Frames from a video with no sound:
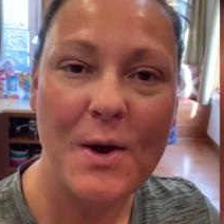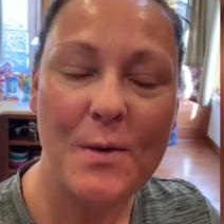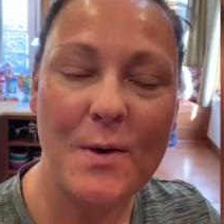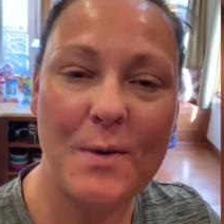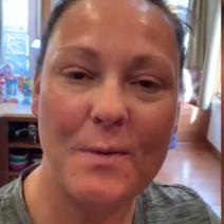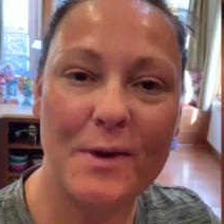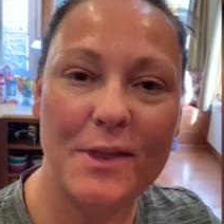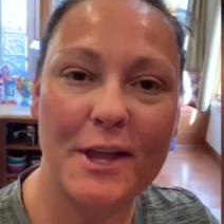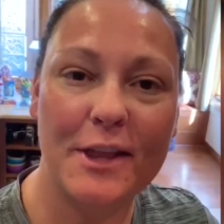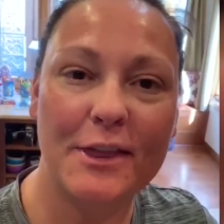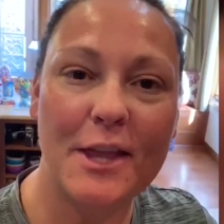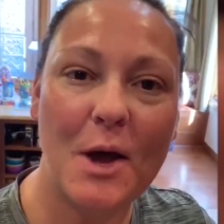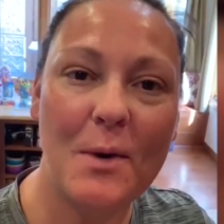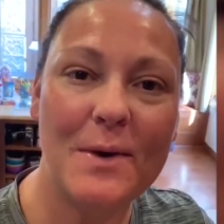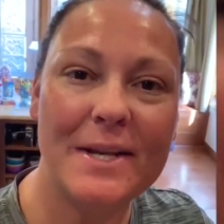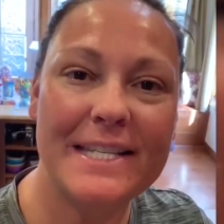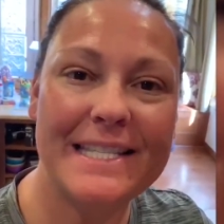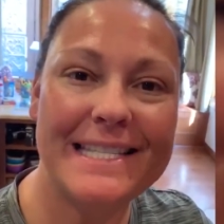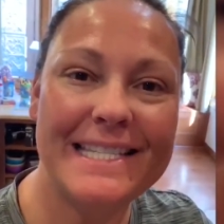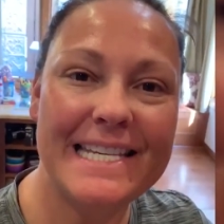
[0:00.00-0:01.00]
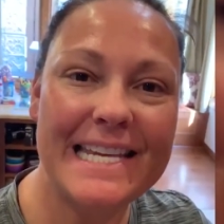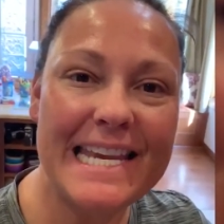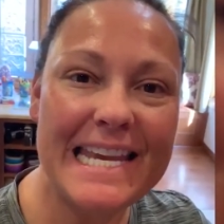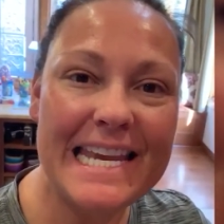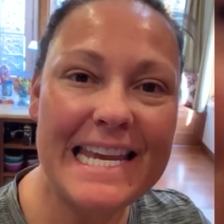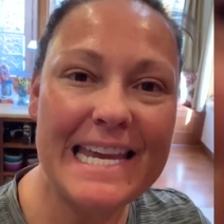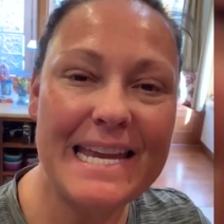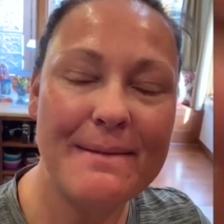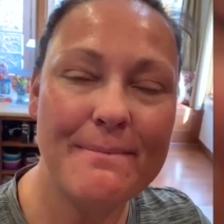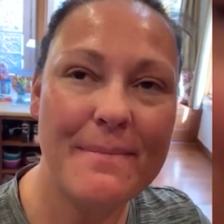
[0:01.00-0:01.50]
We were the lowest
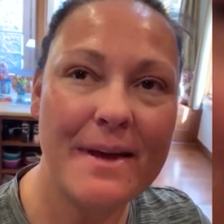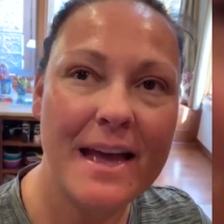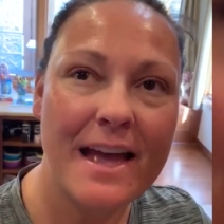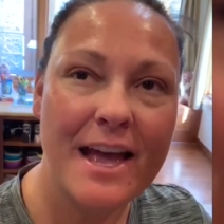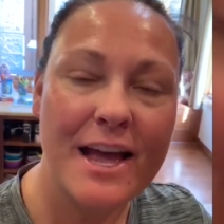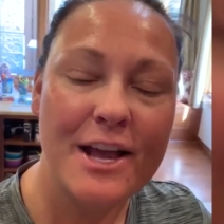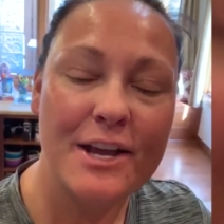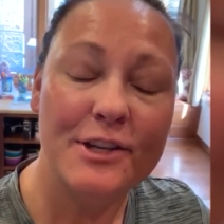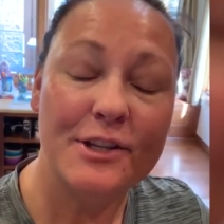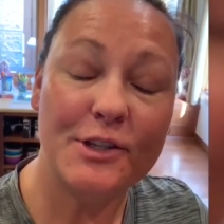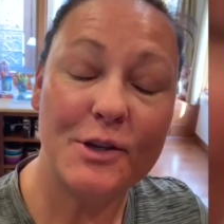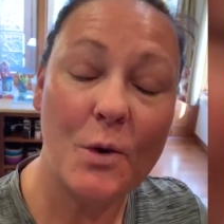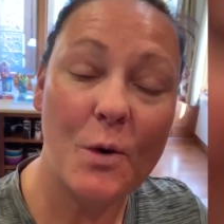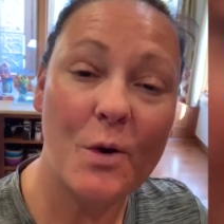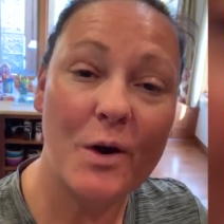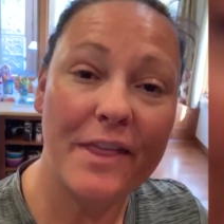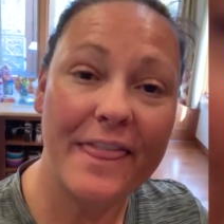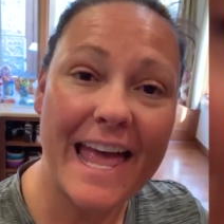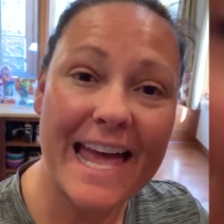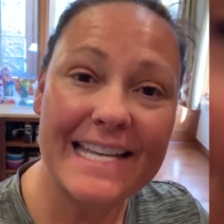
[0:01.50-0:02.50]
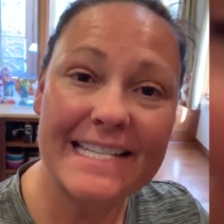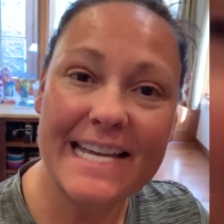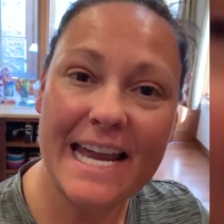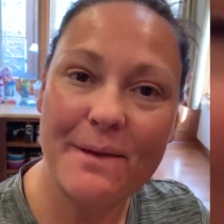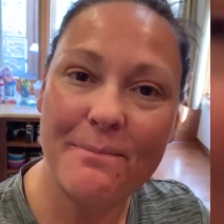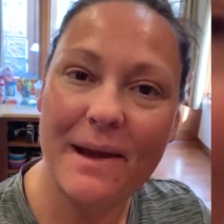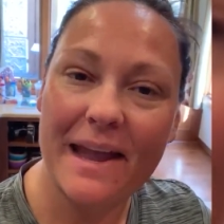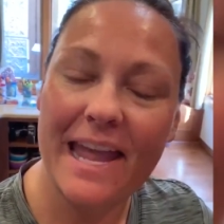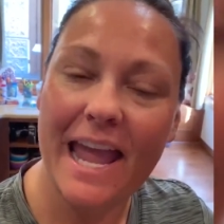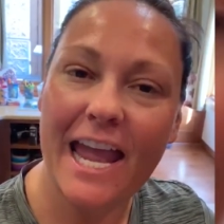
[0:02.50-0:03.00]
team score that
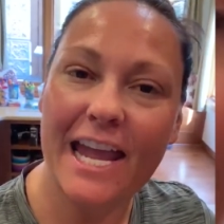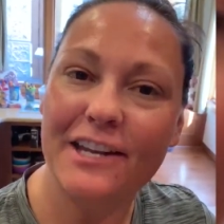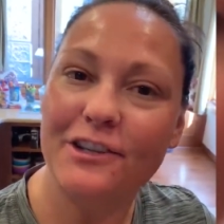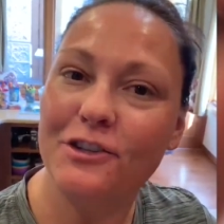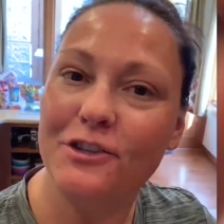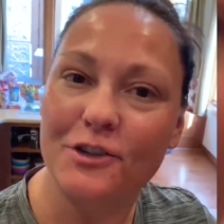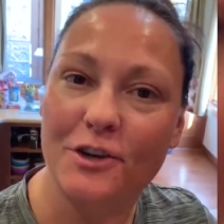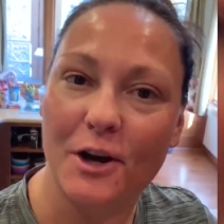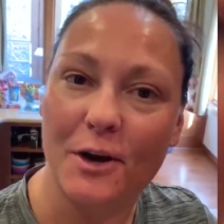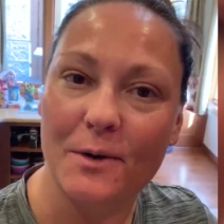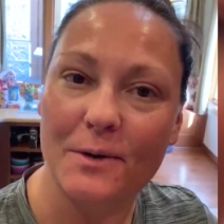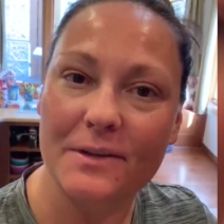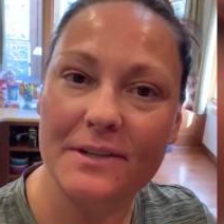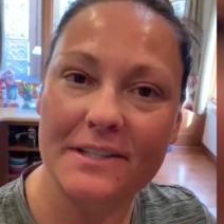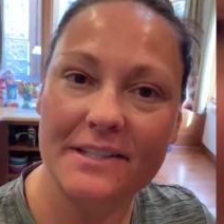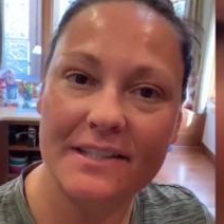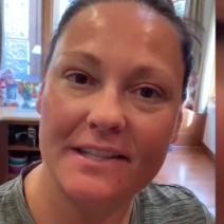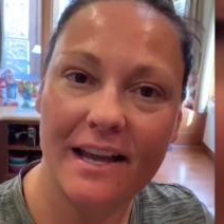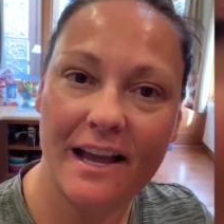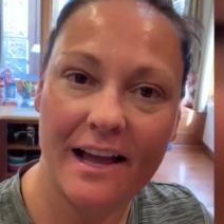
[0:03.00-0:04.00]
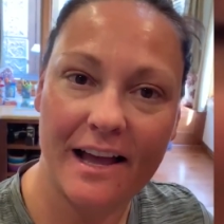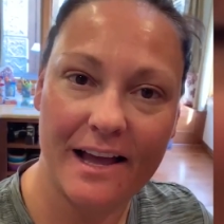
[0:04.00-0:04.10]
day by 8 strokes.